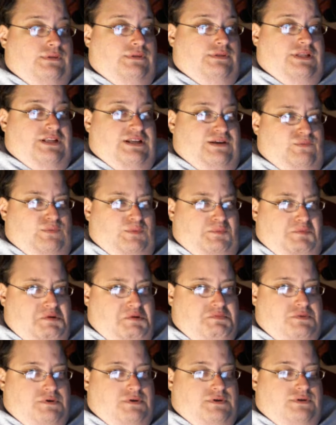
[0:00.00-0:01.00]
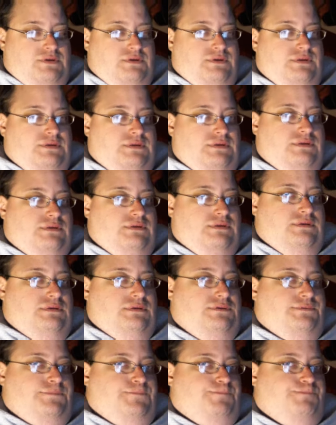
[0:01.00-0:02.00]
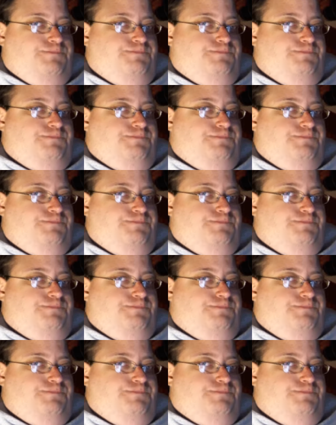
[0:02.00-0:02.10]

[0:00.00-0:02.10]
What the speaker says: that I remember. Uh,